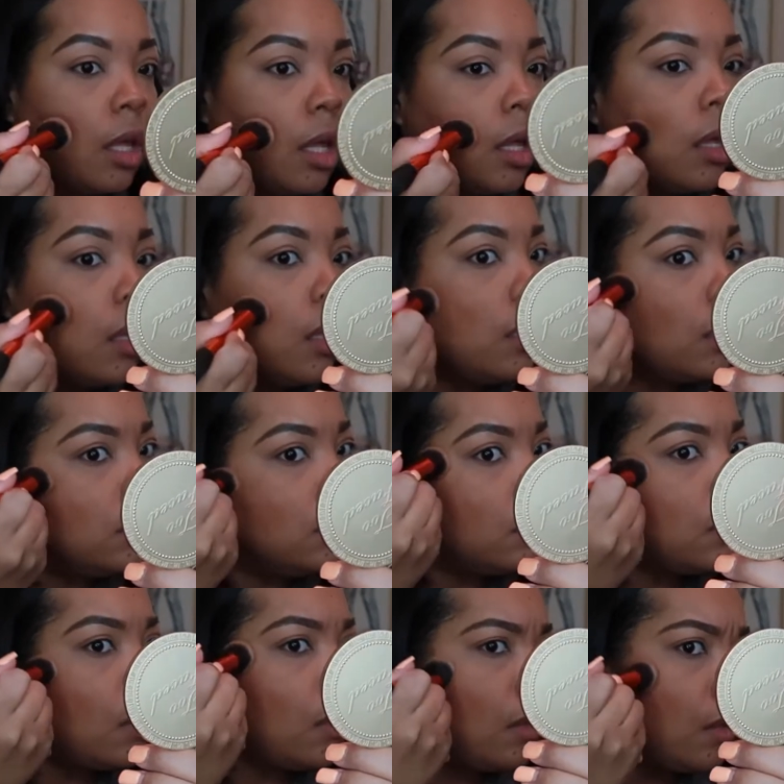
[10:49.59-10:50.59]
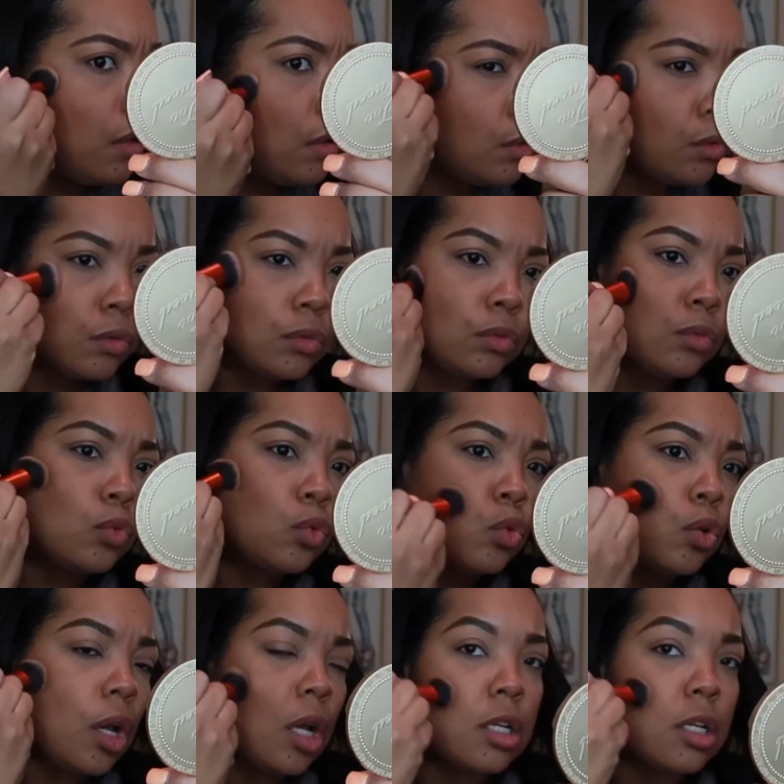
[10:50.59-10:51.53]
And I